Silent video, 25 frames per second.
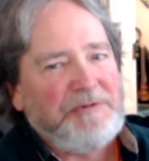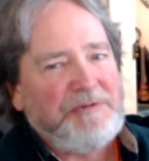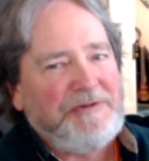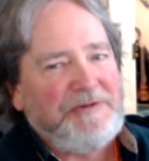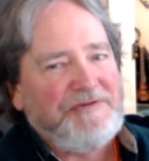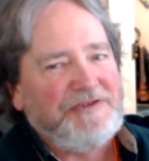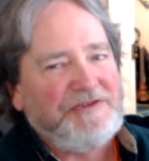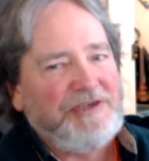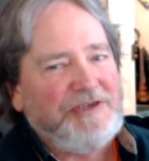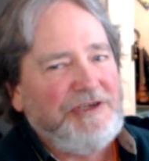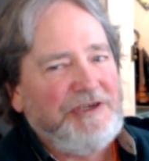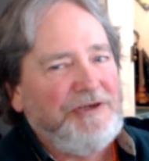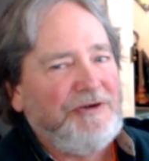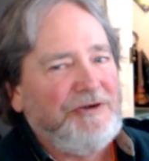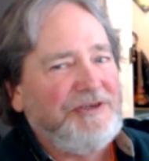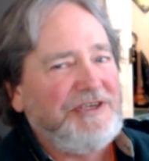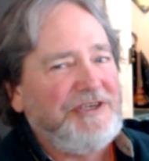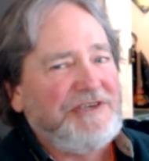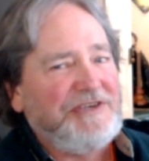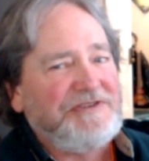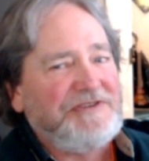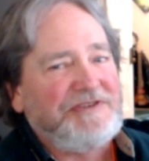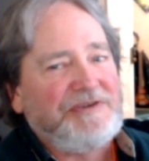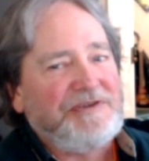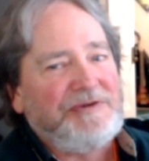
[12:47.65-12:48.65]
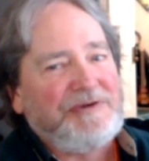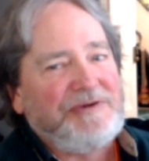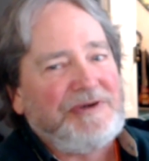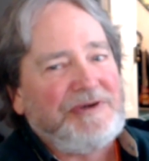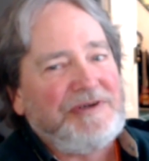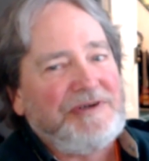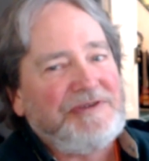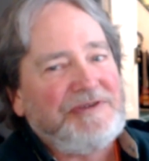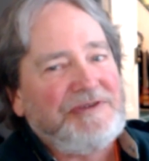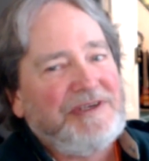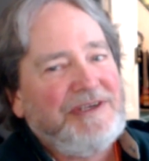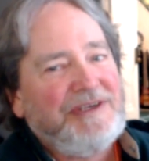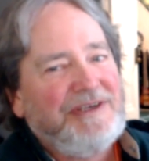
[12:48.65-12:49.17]
We've seen your test
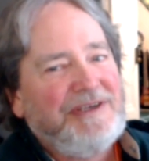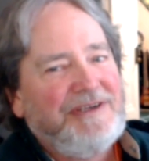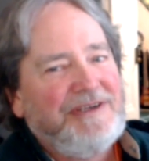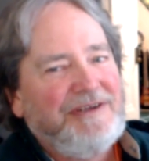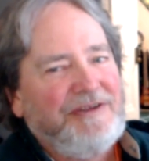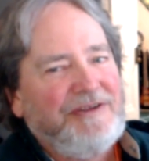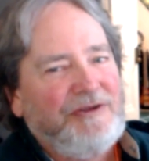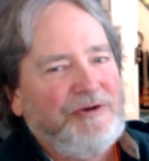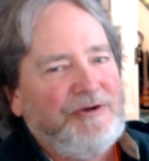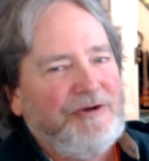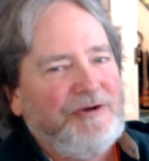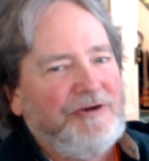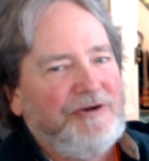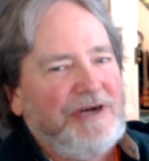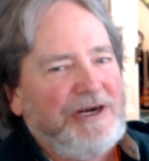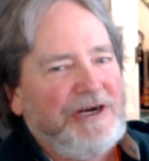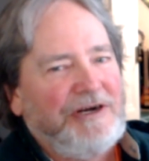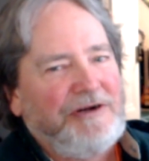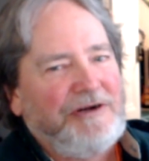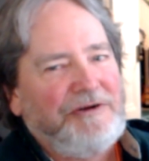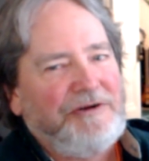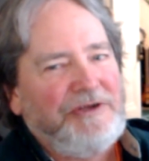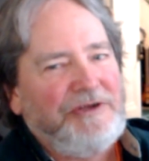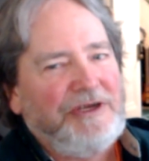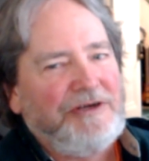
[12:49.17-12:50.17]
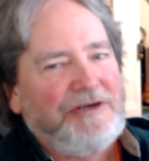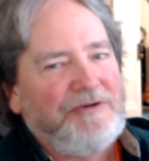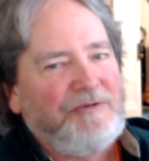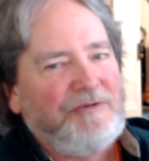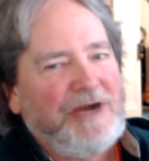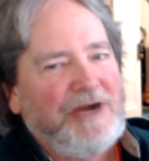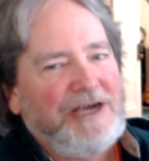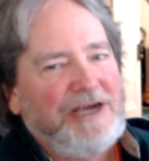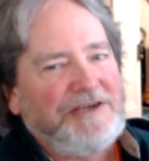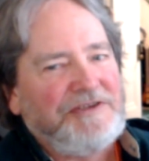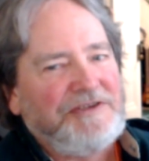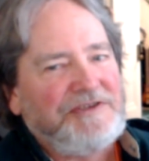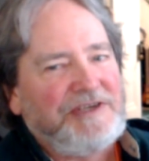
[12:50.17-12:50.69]
scores. You're our young
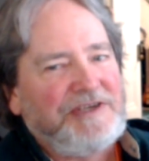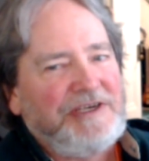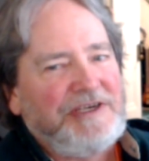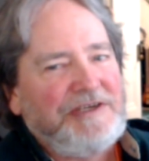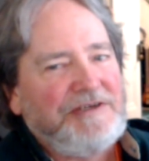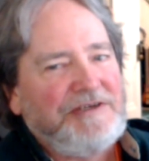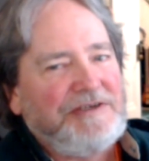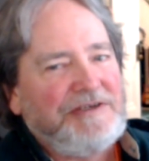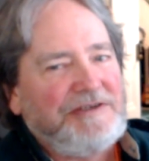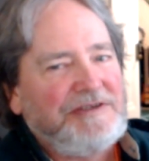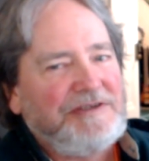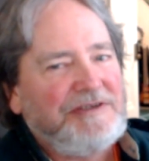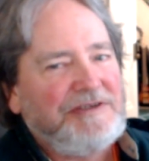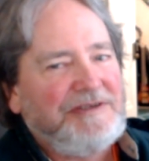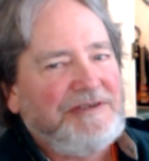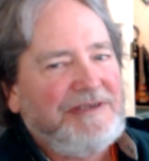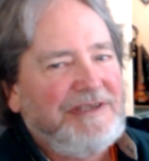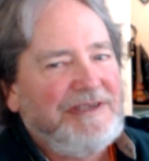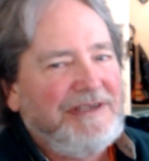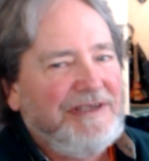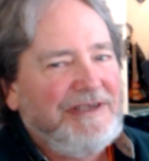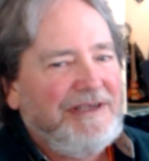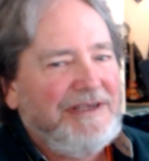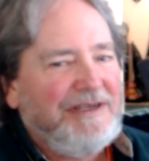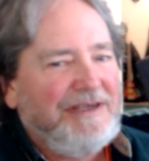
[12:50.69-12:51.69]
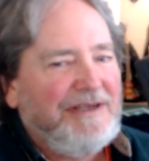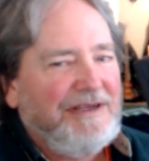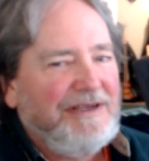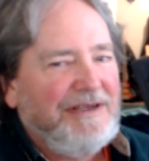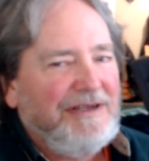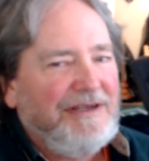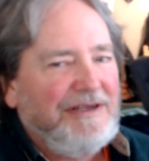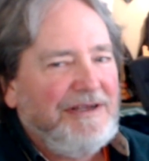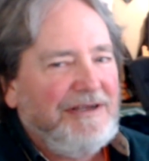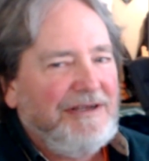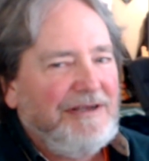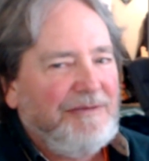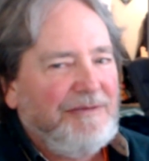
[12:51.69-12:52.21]
rocket scientist.
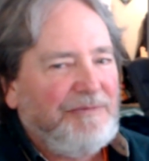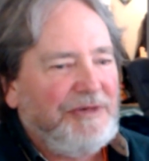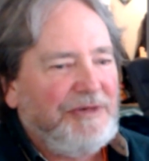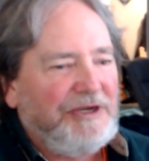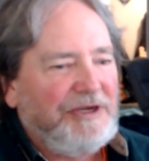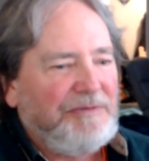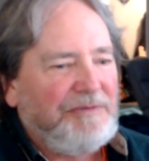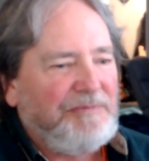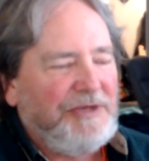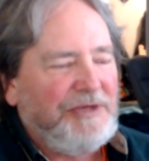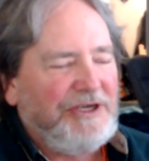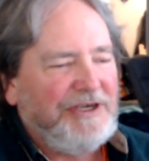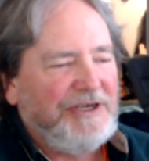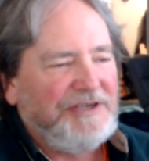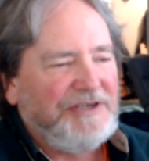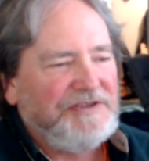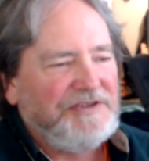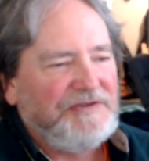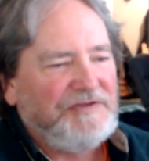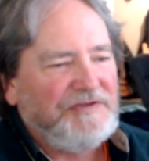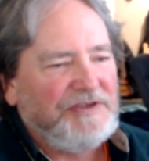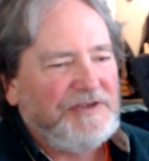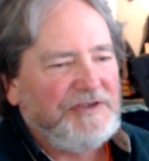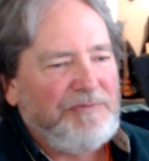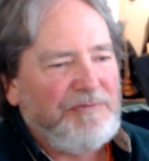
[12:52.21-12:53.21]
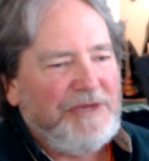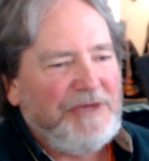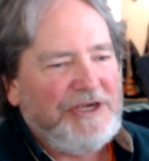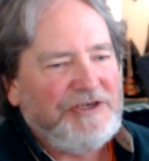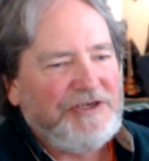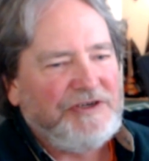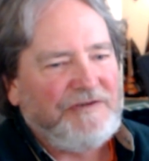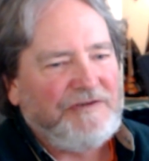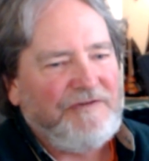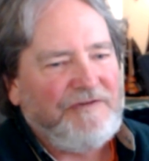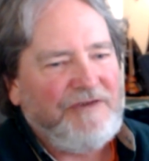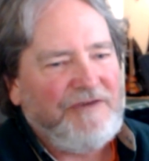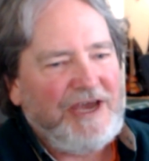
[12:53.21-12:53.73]
But because of some
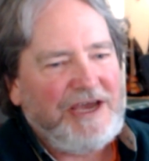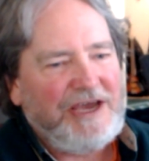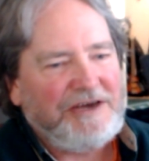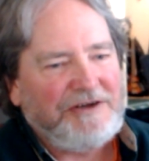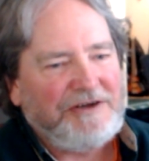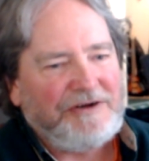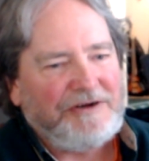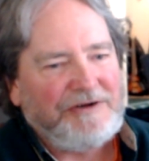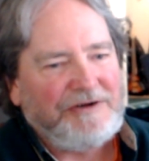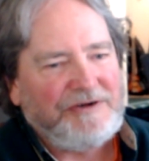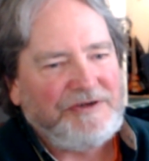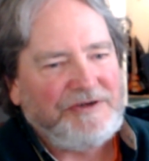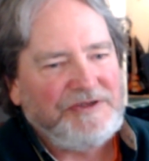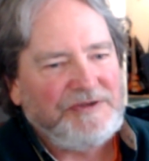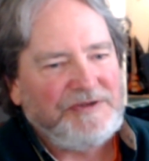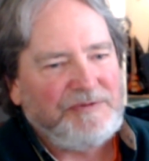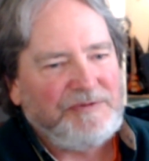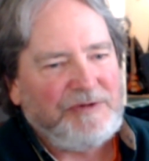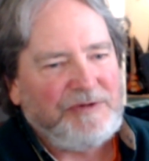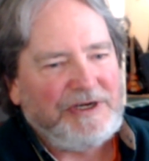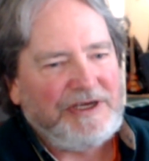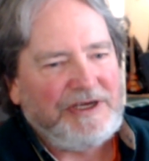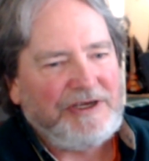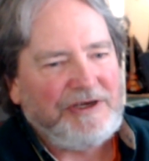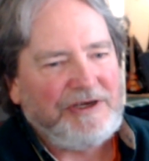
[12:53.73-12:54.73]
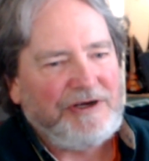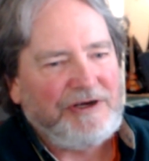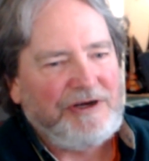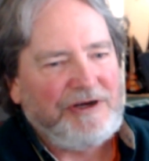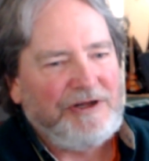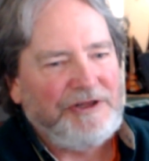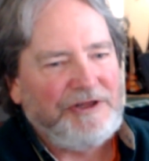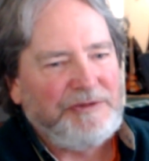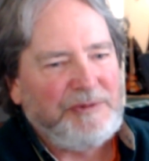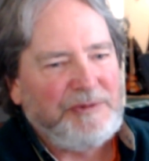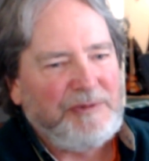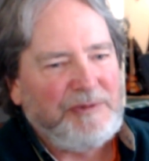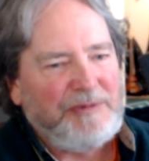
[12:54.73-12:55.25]
major factors, when I
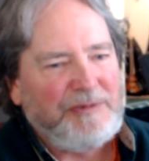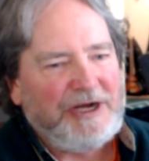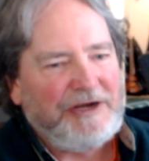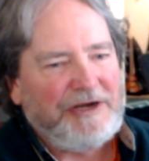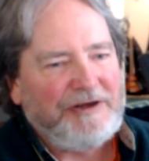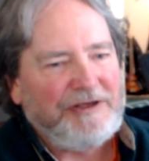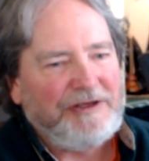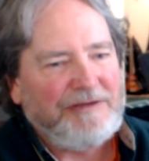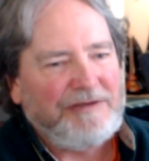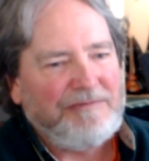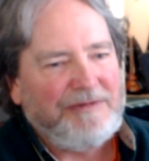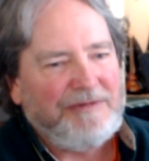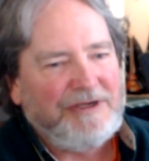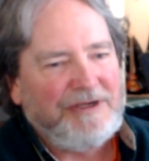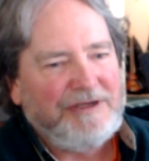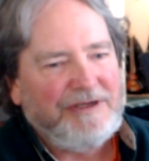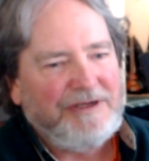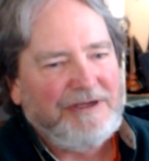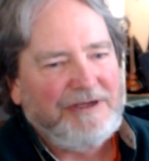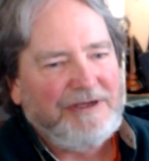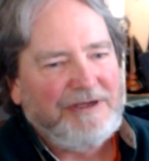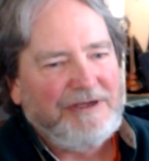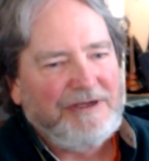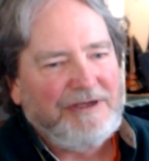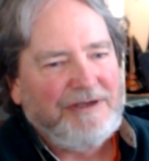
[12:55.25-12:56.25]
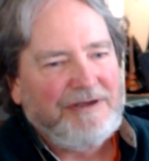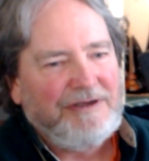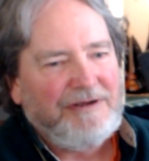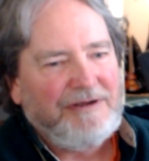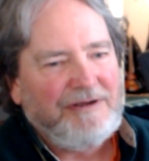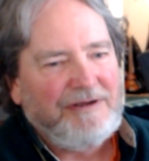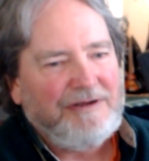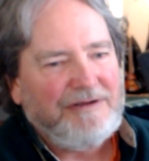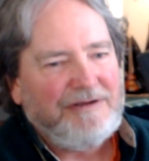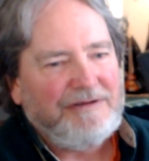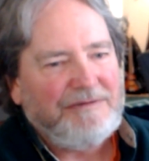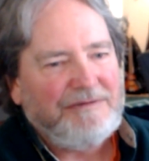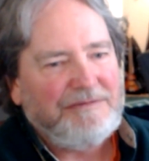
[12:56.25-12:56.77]
called them about it,
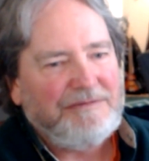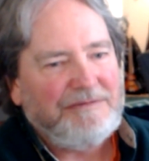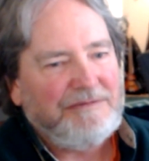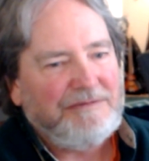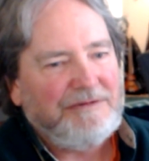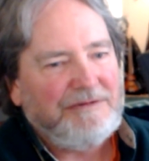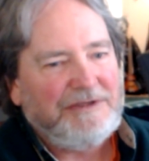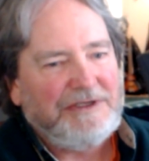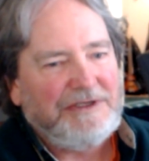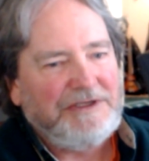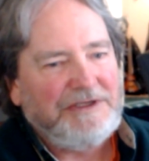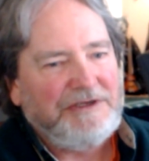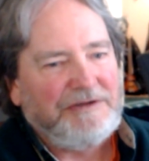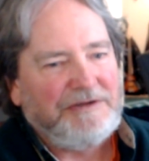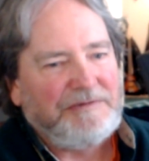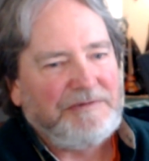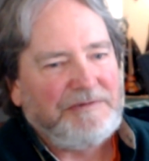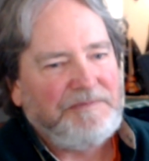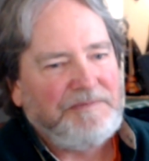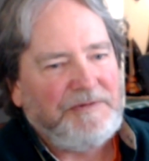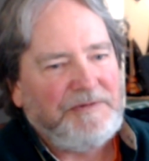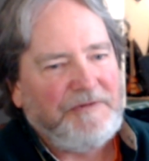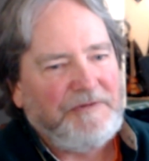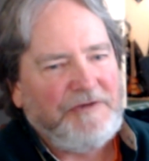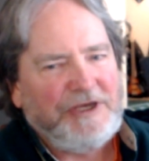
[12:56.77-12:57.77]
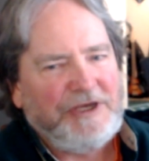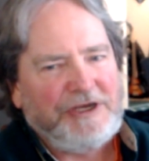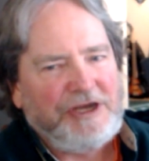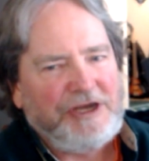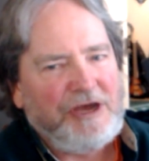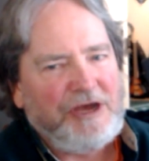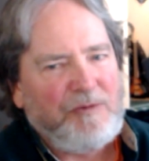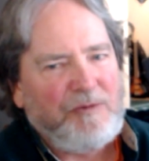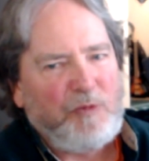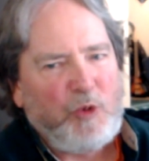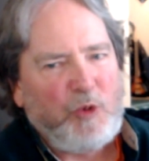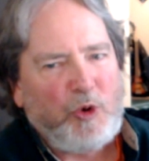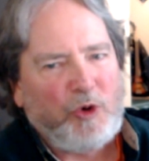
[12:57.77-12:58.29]
the
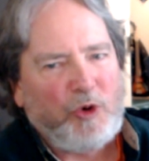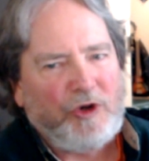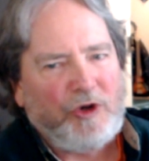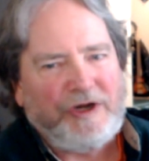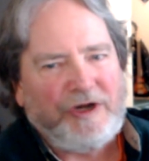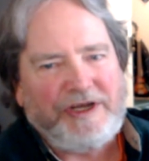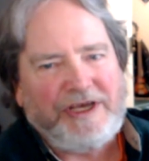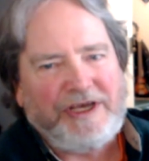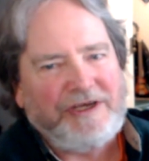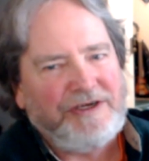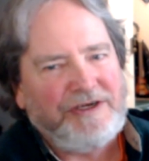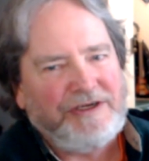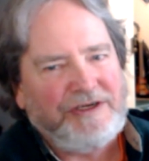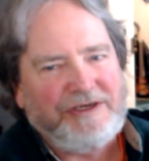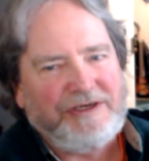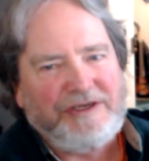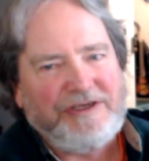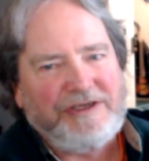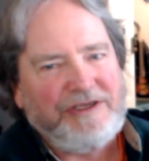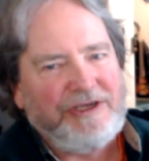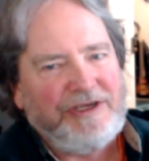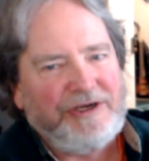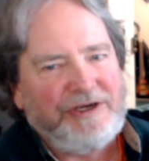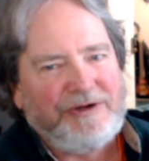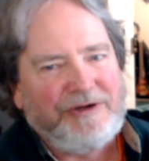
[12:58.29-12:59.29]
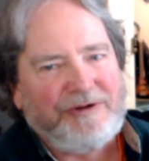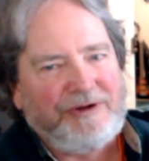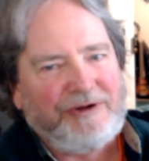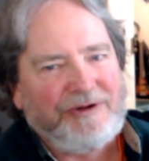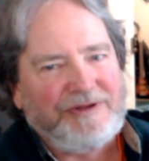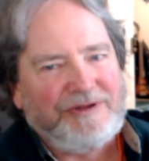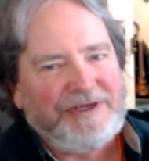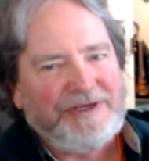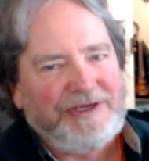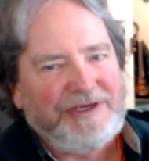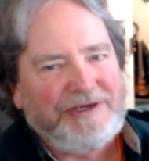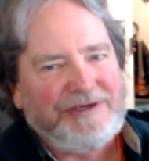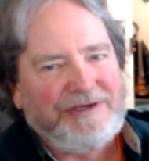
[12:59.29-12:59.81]
Vietnam War had ended a year
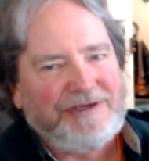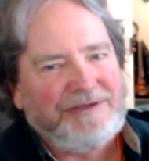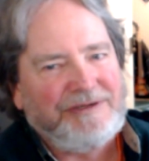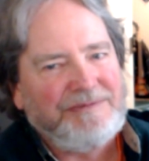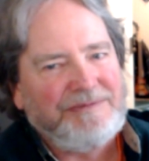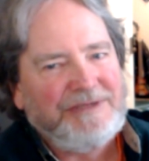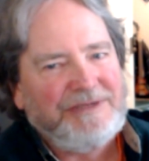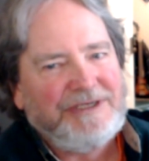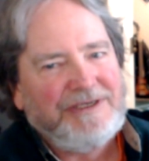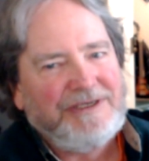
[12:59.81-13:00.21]
earlier.